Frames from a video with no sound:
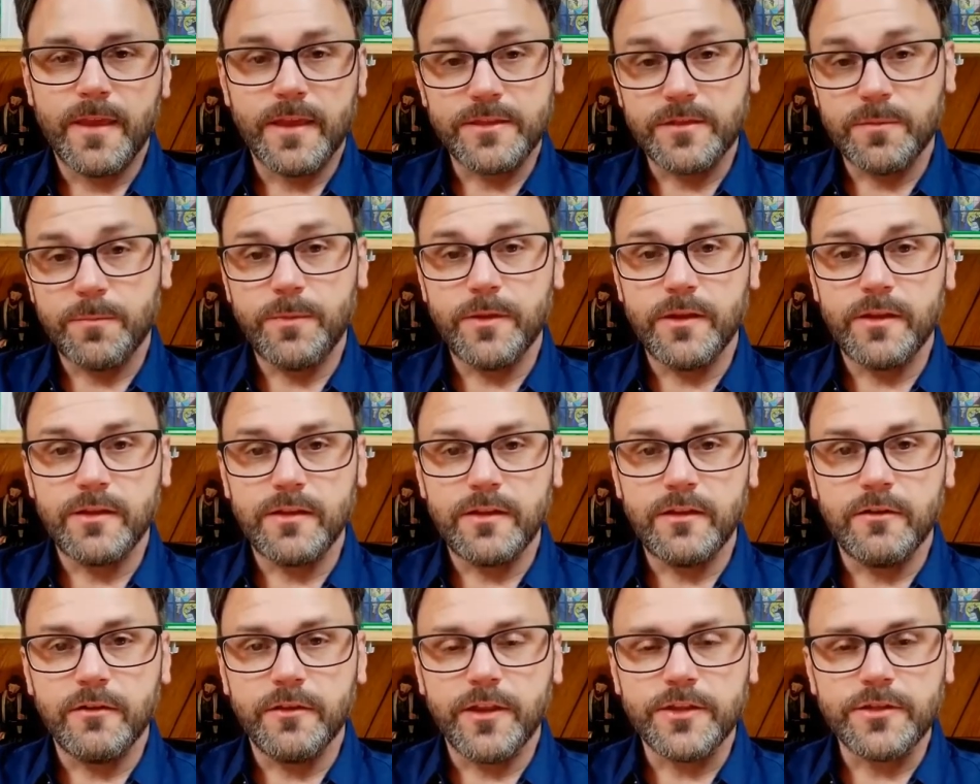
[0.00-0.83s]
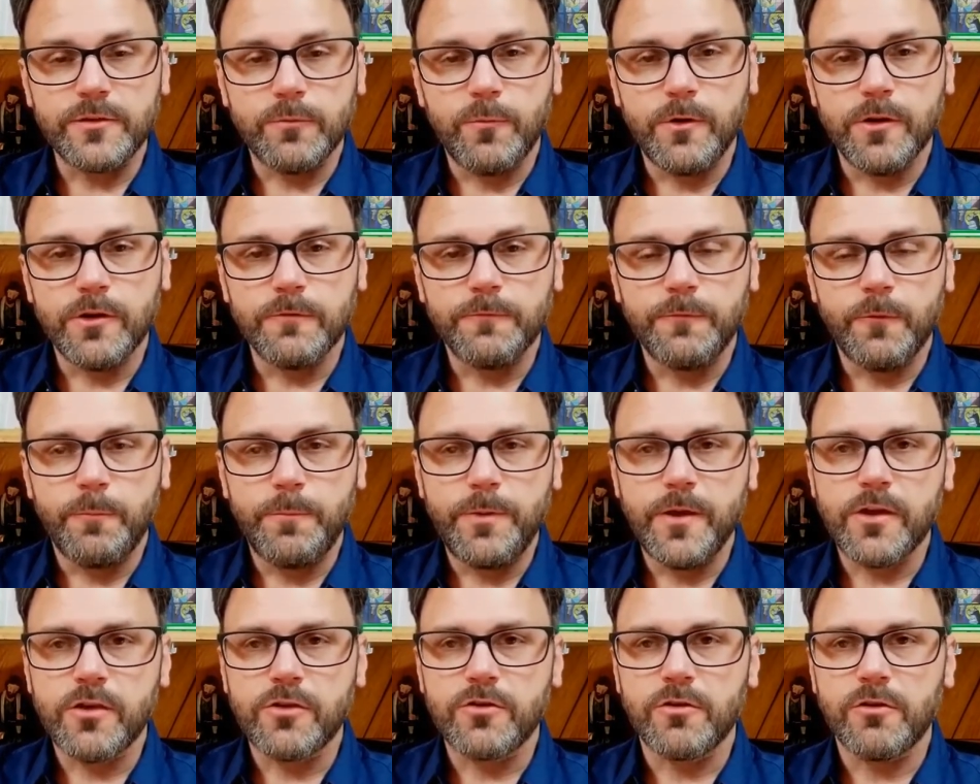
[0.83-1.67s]
That's a big deal. That's a wonderful
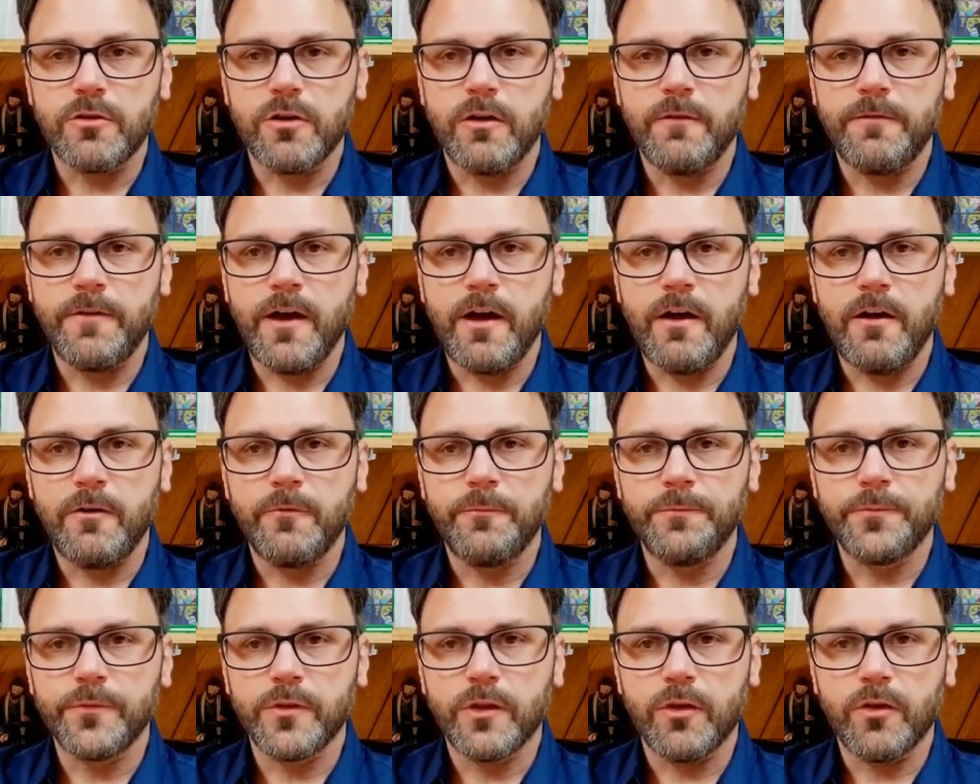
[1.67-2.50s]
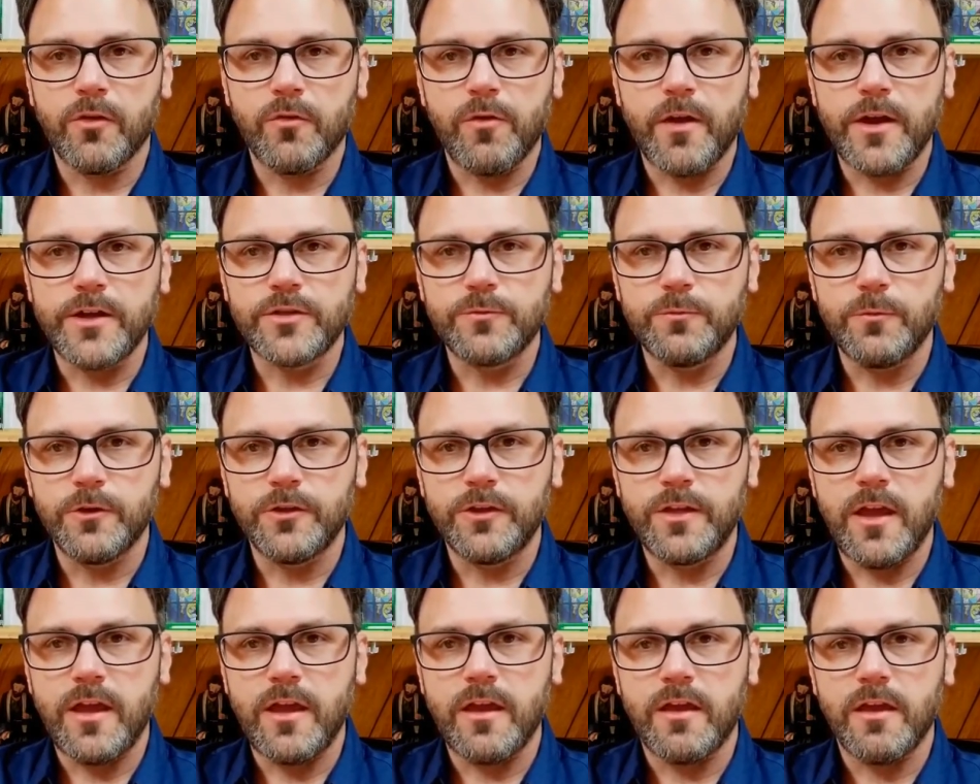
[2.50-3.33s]
picture of how Christ will
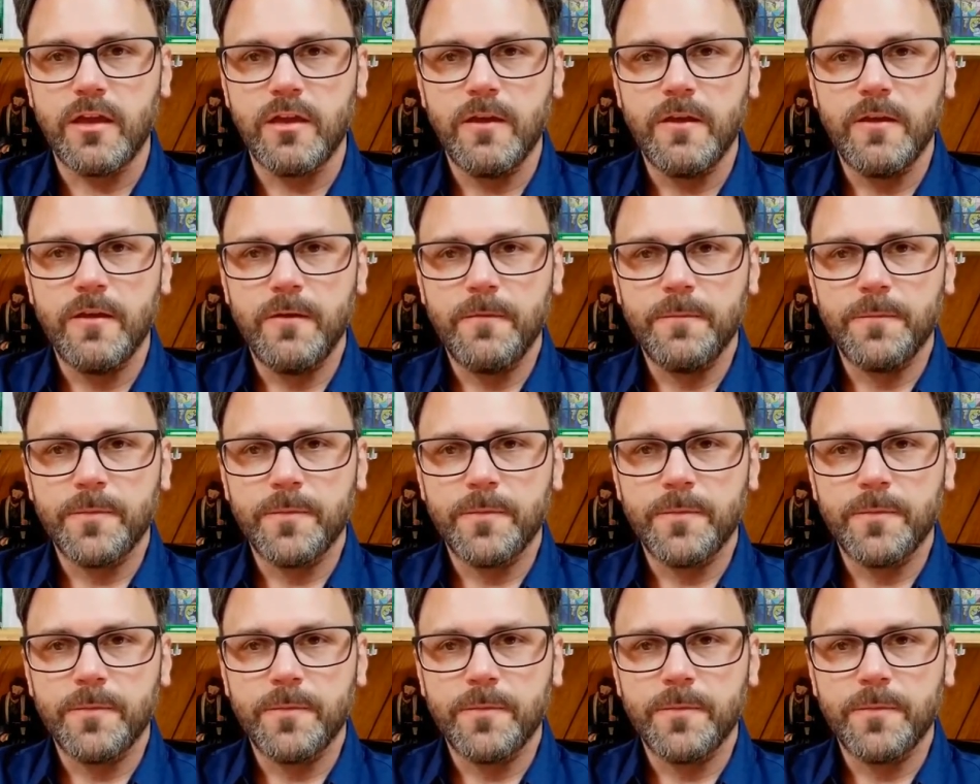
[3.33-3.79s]
take